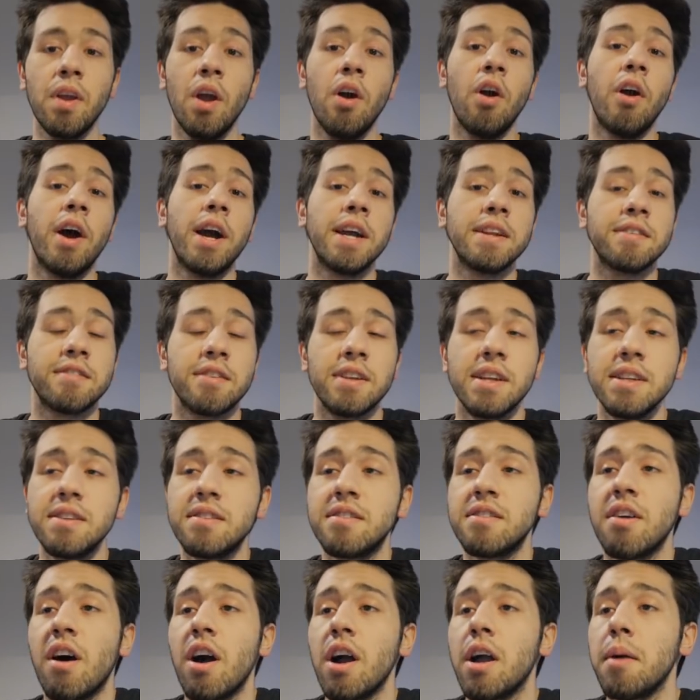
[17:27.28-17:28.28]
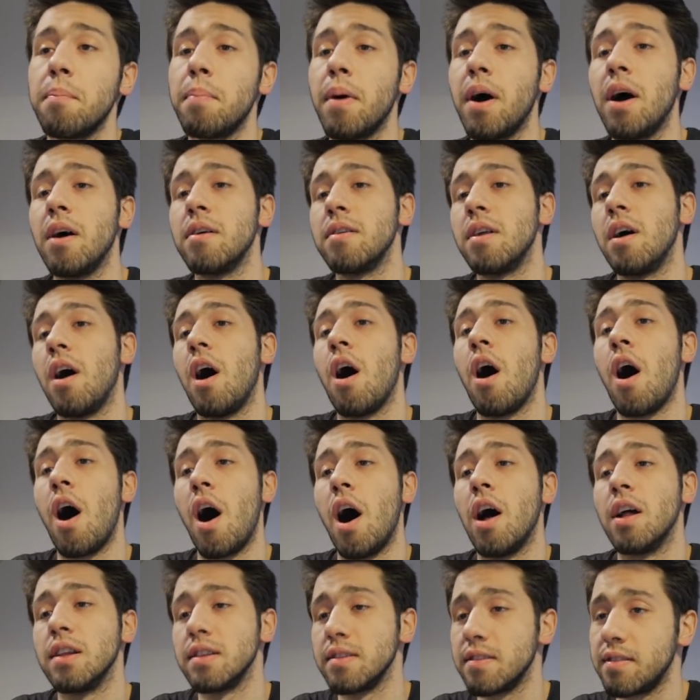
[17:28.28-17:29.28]
Alright, so let's talk about
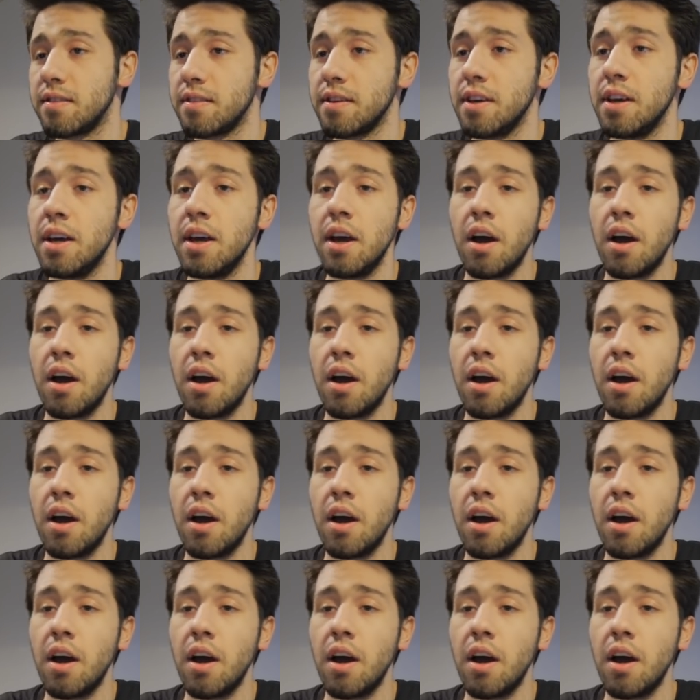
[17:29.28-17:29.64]
Haunt.